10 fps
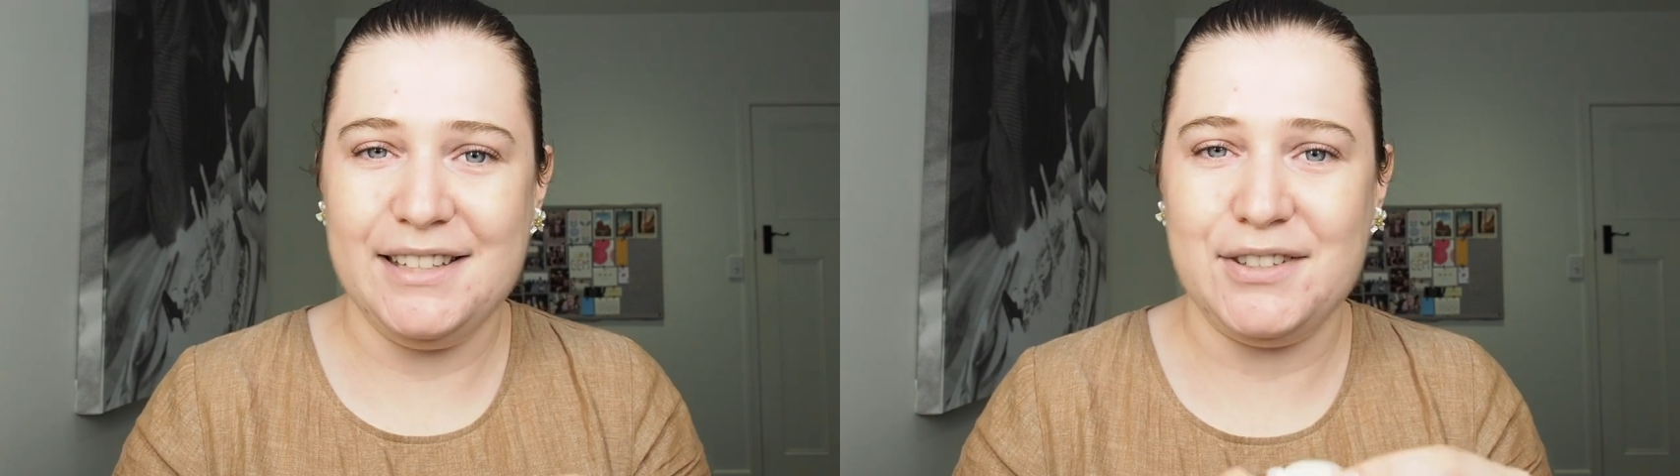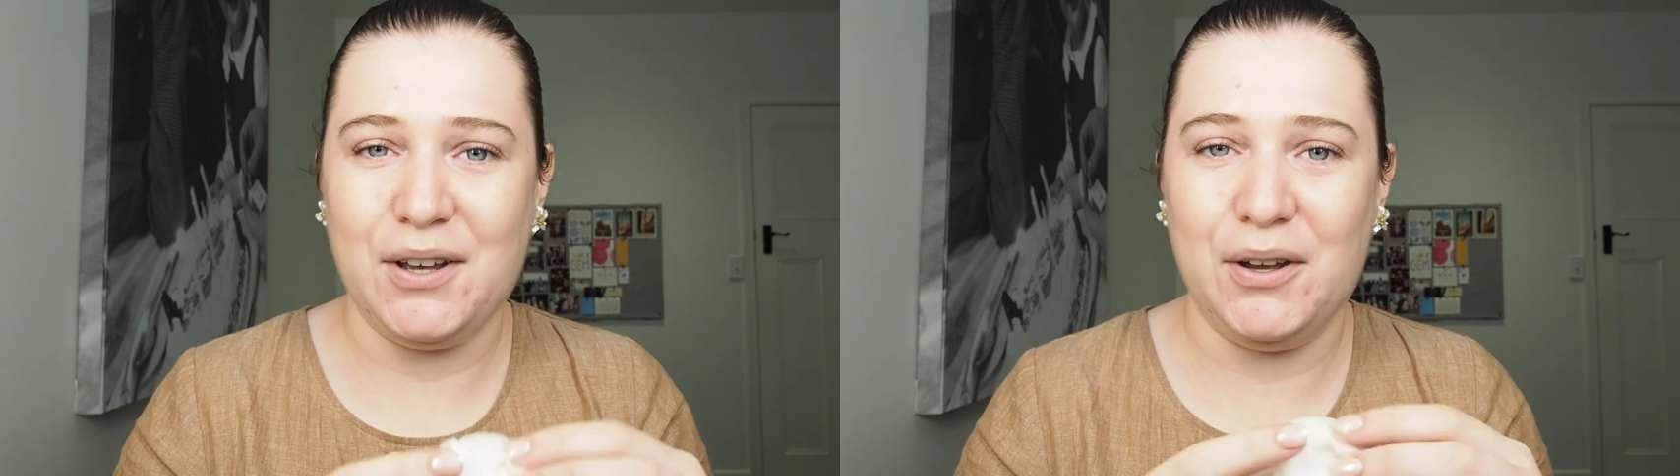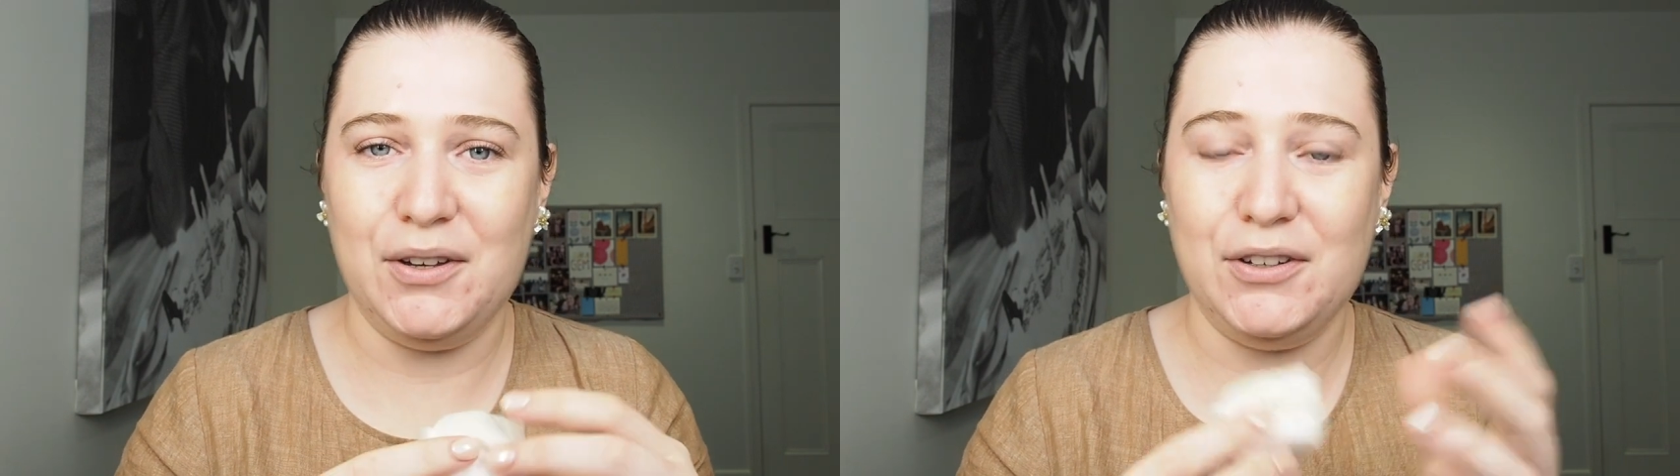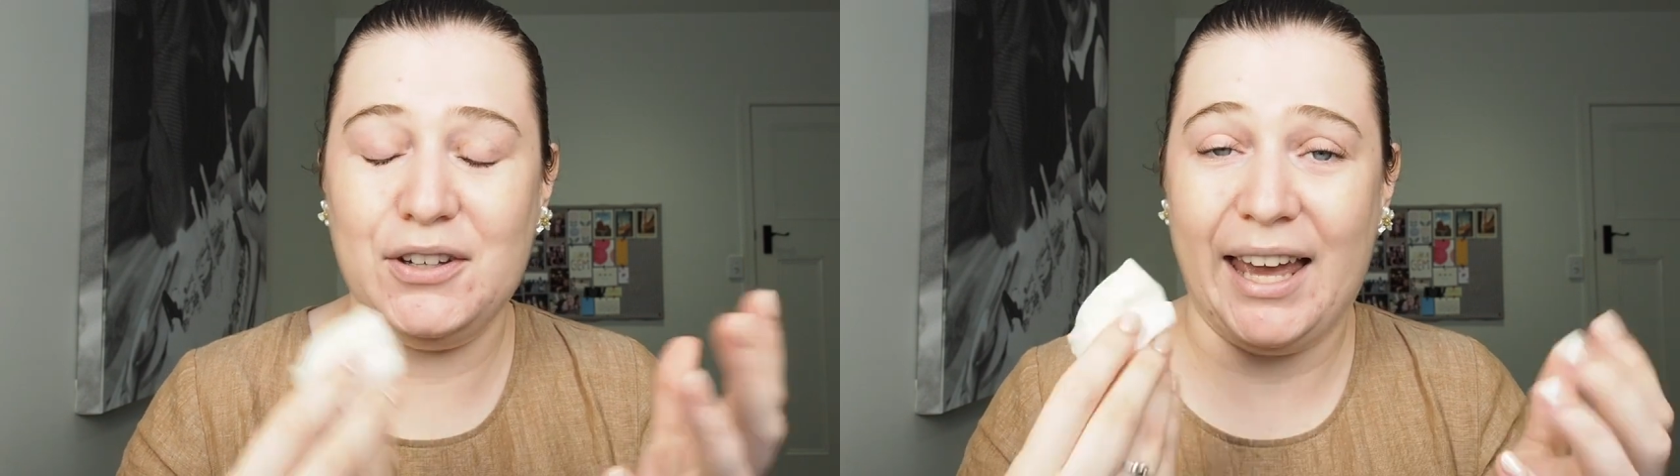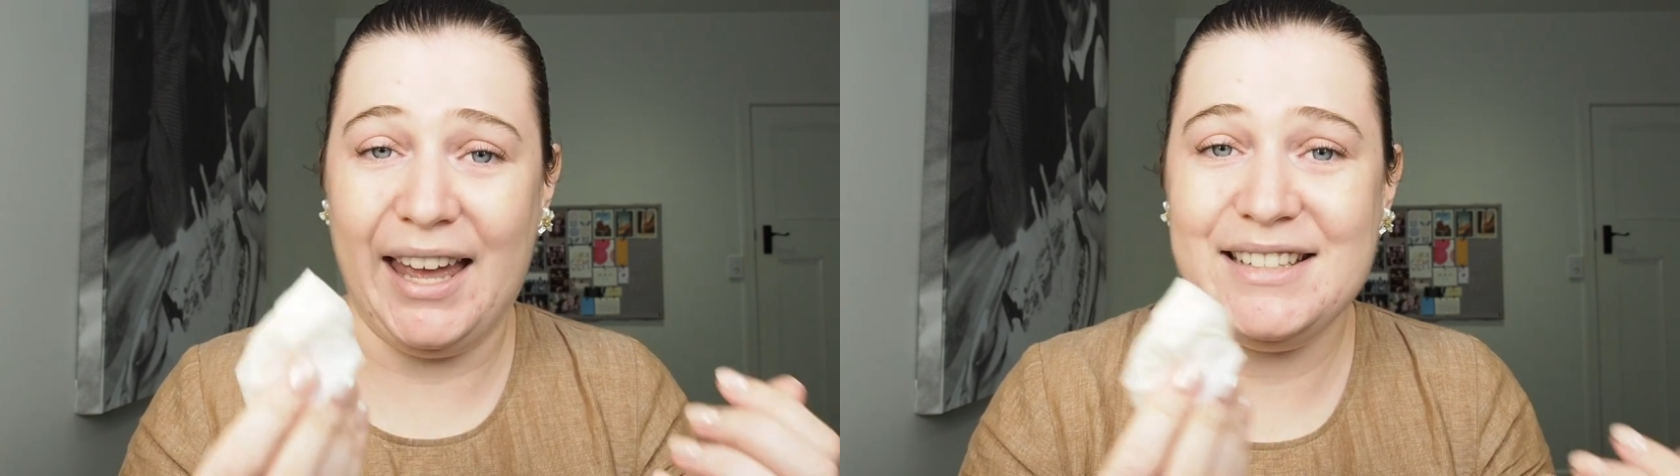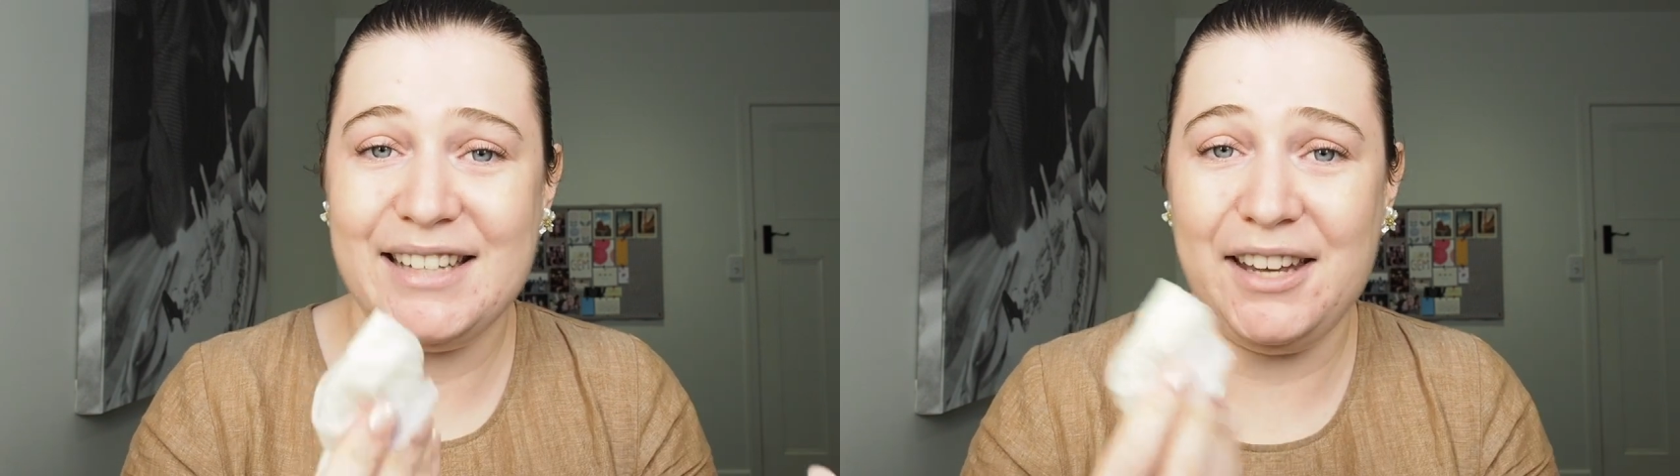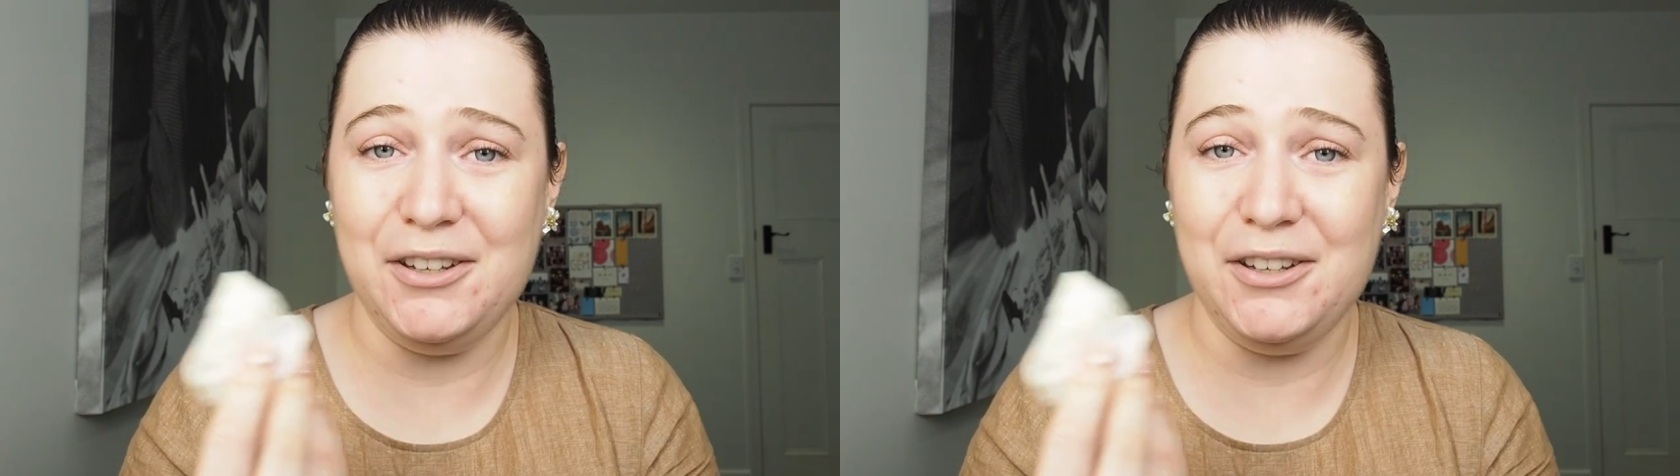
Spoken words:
so you can take